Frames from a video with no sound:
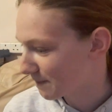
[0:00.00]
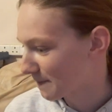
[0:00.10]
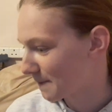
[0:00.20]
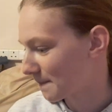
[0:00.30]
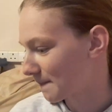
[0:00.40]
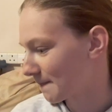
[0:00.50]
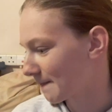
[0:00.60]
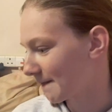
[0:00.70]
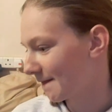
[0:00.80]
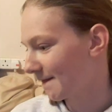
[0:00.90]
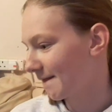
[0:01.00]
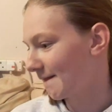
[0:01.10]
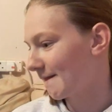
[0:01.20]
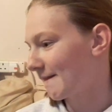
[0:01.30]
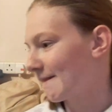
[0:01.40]

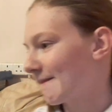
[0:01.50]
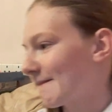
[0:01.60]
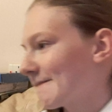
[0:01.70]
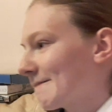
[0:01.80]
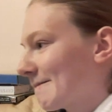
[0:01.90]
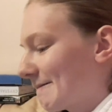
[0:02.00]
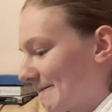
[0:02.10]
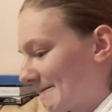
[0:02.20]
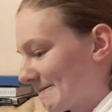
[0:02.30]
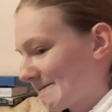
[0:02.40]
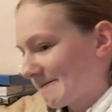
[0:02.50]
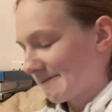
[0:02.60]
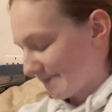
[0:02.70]
Nobody speaks.